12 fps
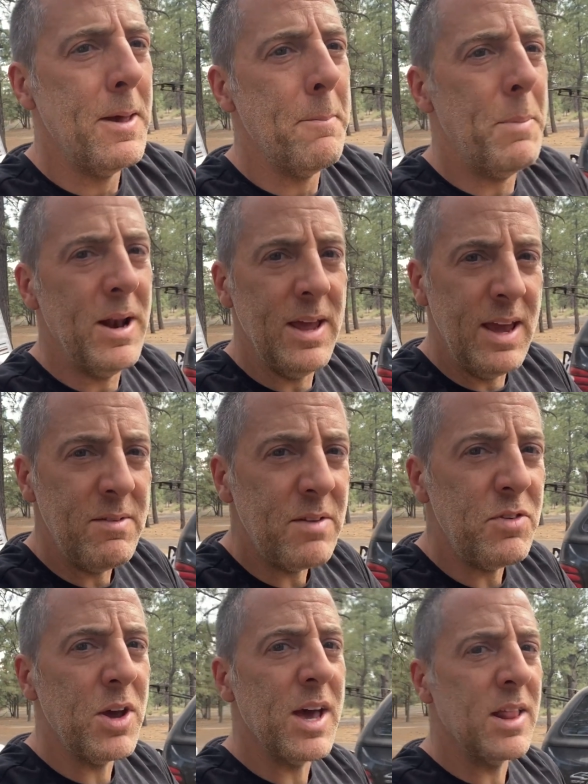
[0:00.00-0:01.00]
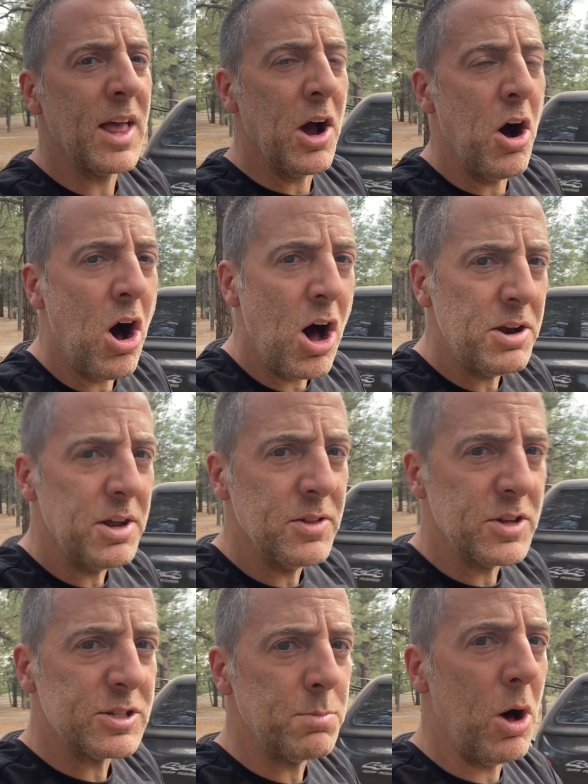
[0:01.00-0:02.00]
But even if you get like a Honda,
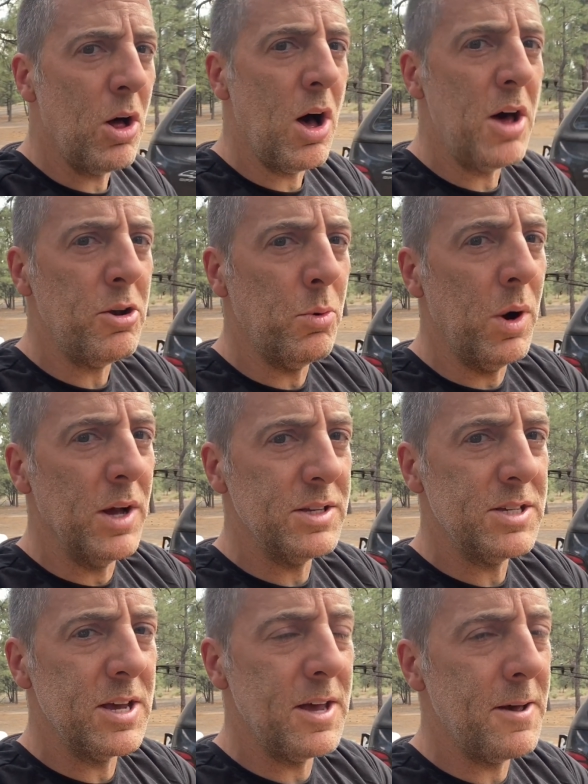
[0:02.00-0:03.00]
the small Honda ones,